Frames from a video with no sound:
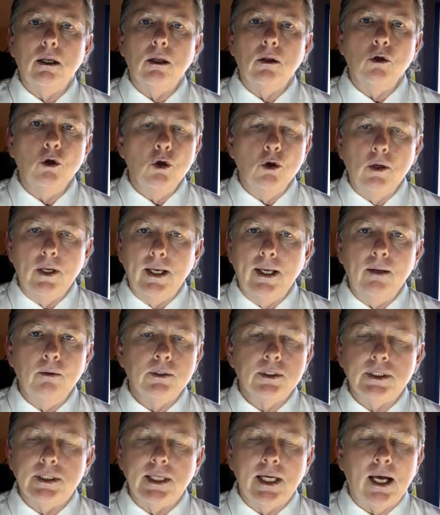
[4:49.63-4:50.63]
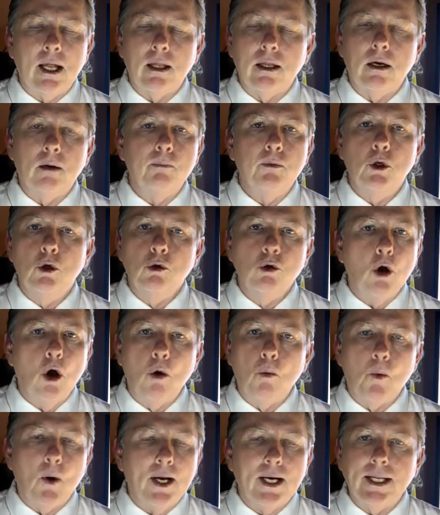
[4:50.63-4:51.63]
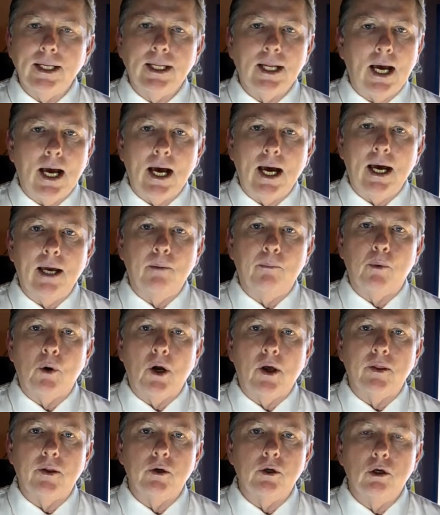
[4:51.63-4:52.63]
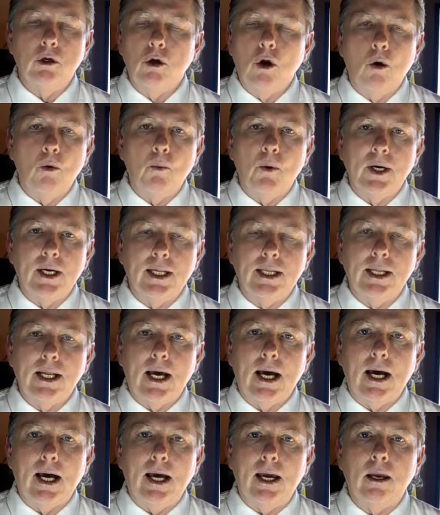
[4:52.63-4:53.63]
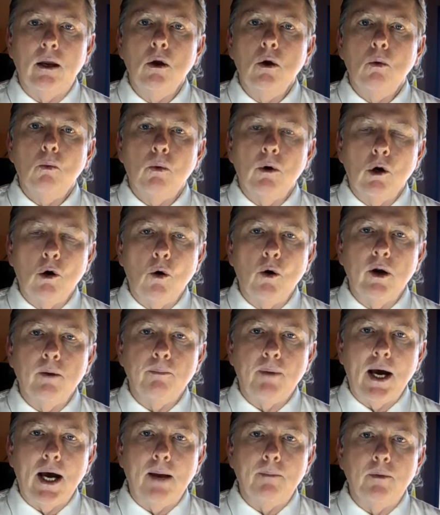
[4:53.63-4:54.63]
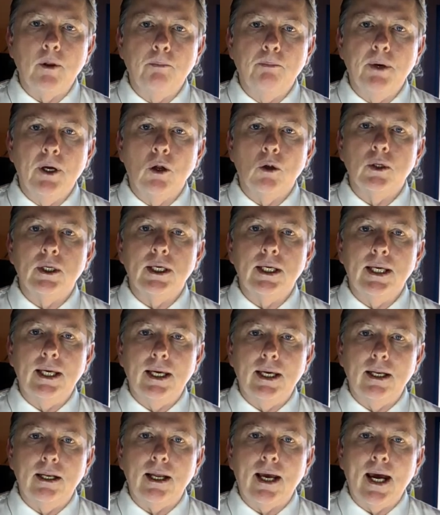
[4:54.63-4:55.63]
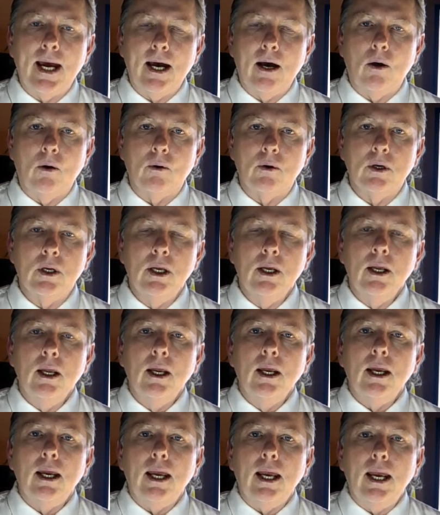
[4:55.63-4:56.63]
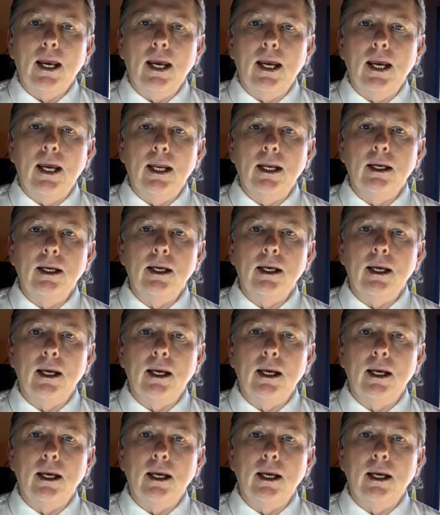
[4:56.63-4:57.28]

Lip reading: he's telling him, you don't want to die, brother. You don't want to die. We're going to bomb the building. Get out. And